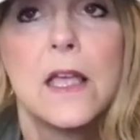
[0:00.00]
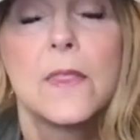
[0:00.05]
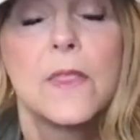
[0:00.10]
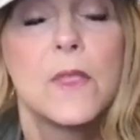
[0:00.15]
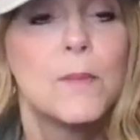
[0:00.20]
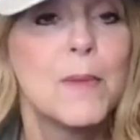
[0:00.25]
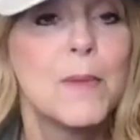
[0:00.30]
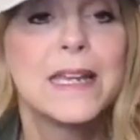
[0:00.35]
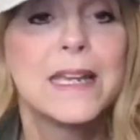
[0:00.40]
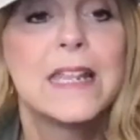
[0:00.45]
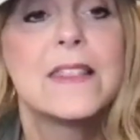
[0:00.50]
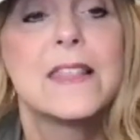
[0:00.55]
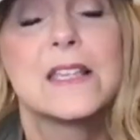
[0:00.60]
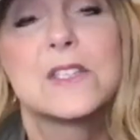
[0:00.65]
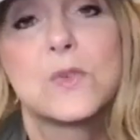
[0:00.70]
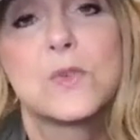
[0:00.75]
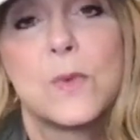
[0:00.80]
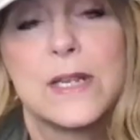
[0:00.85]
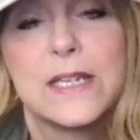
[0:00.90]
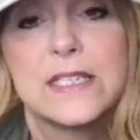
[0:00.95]
the money
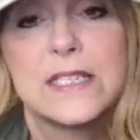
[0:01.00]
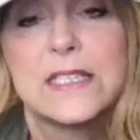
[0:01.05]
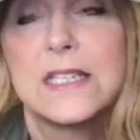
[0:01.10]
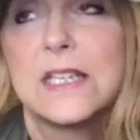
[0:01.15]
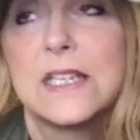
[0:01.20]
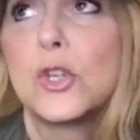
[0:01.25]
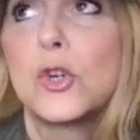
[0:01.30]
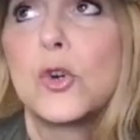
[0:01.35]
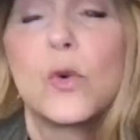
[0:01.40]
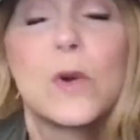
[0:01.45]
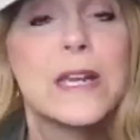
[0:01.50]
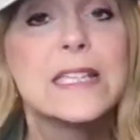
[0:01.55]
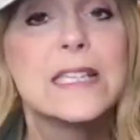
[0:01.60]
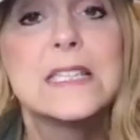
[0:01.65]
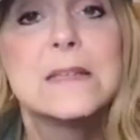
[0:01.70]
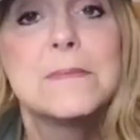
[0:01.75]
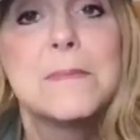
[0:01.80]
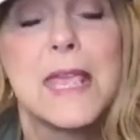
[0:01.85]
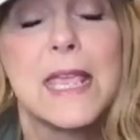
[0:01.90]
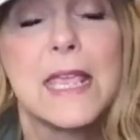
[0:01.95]
that's wasted, the
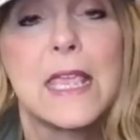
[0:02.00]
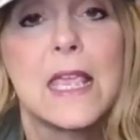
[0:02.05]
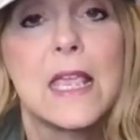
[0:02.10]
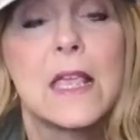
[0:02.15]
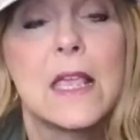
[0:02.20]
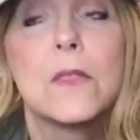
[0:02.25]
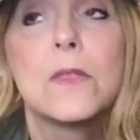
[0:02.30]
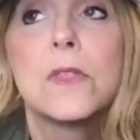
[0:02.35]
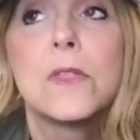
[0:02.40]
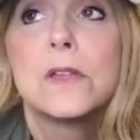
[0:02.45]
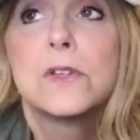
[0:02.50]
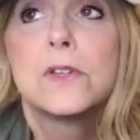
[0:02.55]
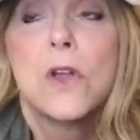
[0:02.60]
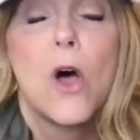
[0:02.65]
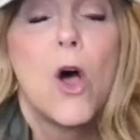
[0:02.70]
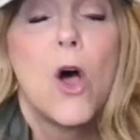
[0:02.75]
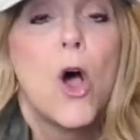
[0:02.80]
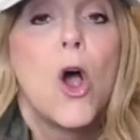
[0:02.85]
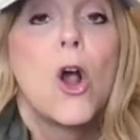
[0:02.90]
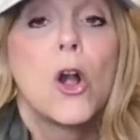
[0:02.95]
crazy making, the
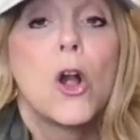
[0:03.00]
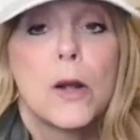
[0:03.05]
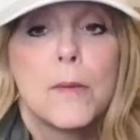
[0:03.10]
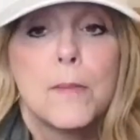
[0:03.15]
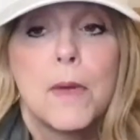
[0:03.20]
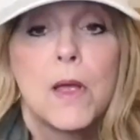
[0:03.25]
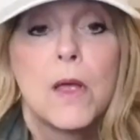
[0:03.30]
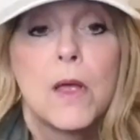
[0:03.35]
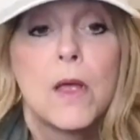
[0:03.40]
harm